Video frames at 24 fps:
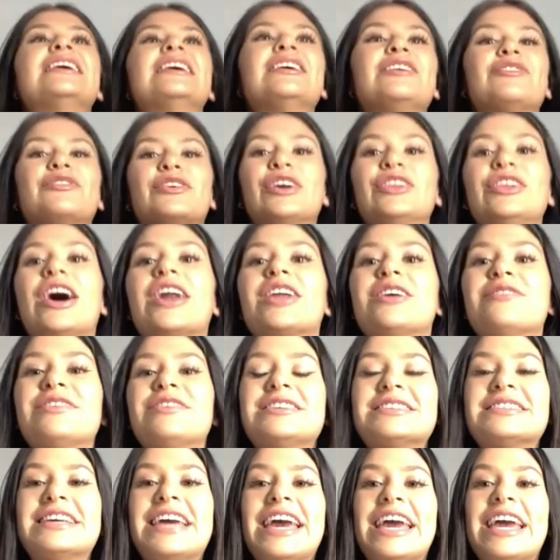for a lot of his
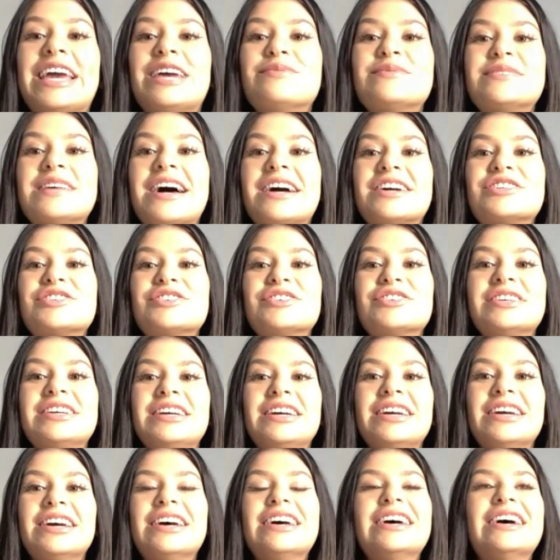games,
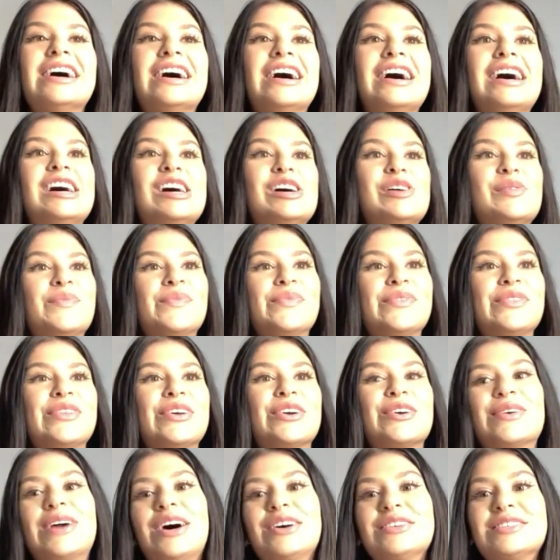actually,
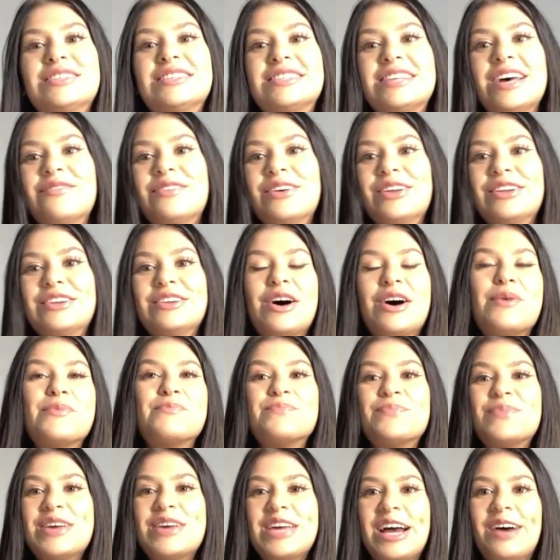they're around 7
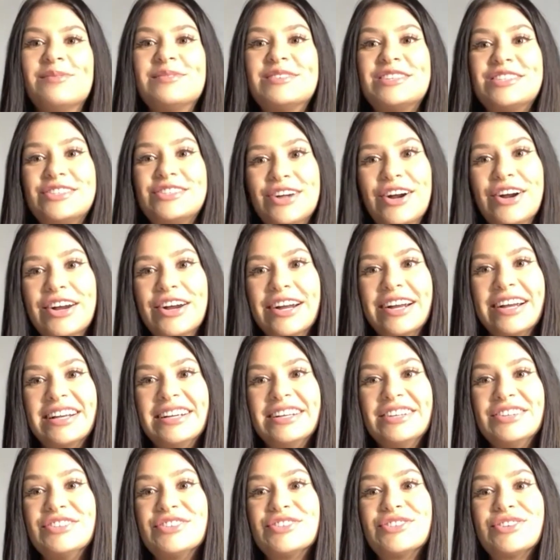p.m. start.
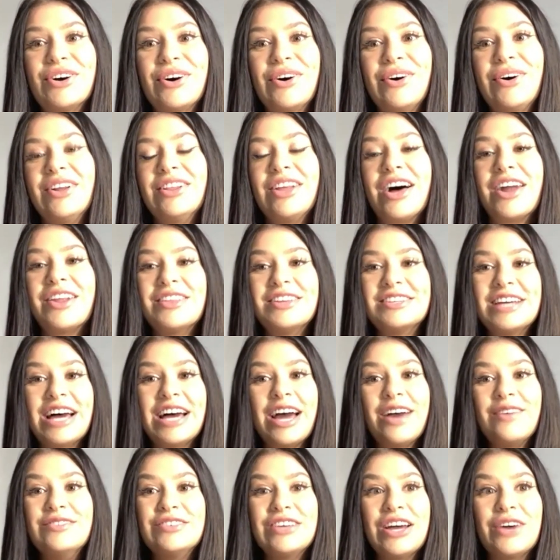So a lot of the
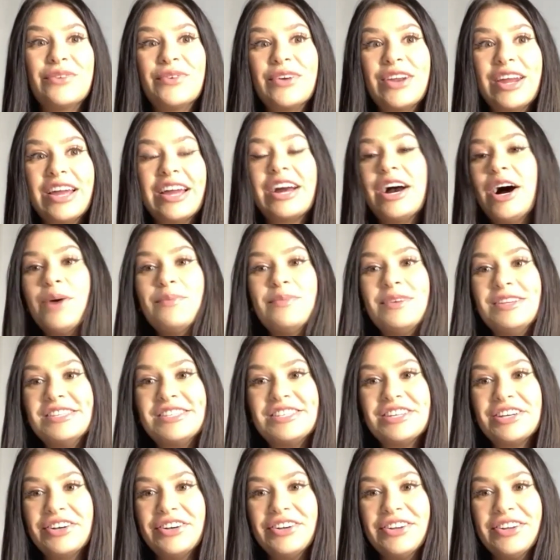times I wouldn't come
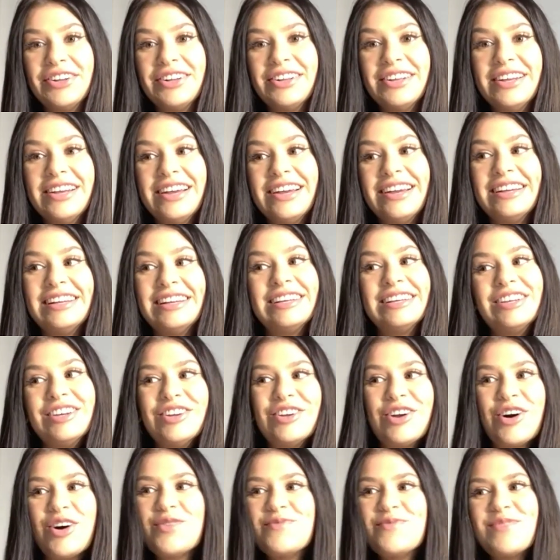until,
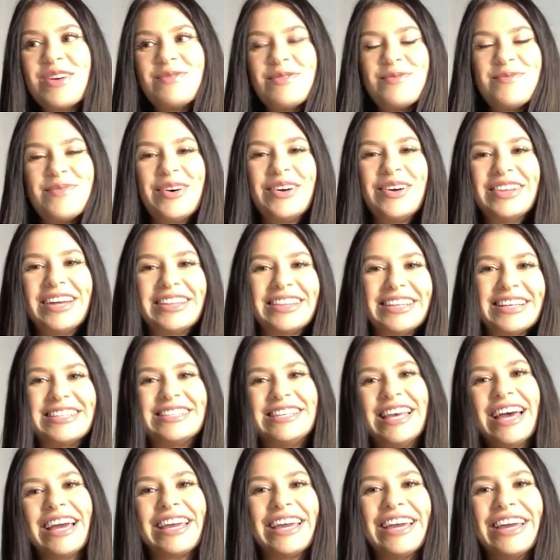maybe about like the
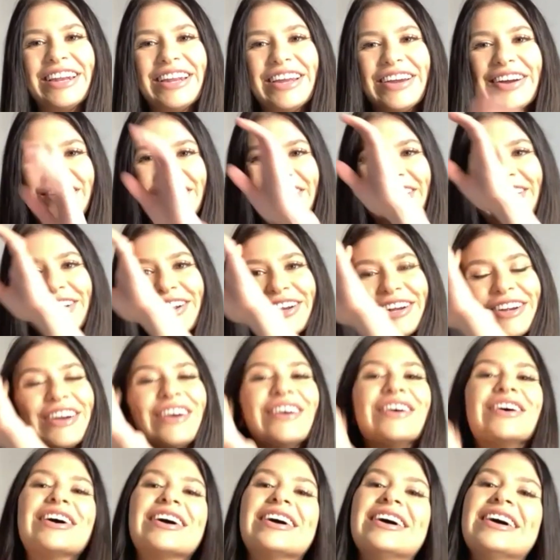second quarter,
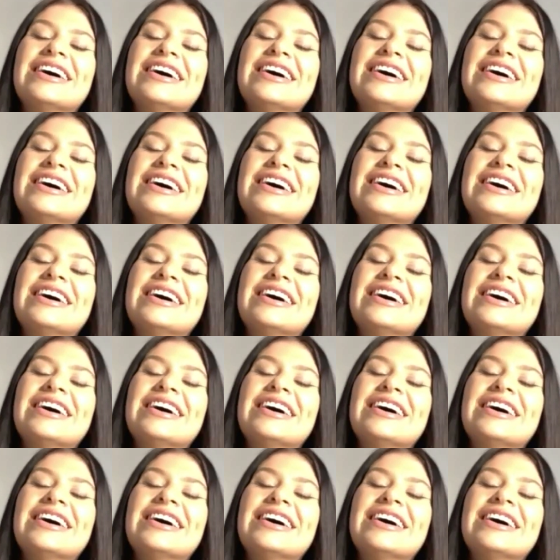or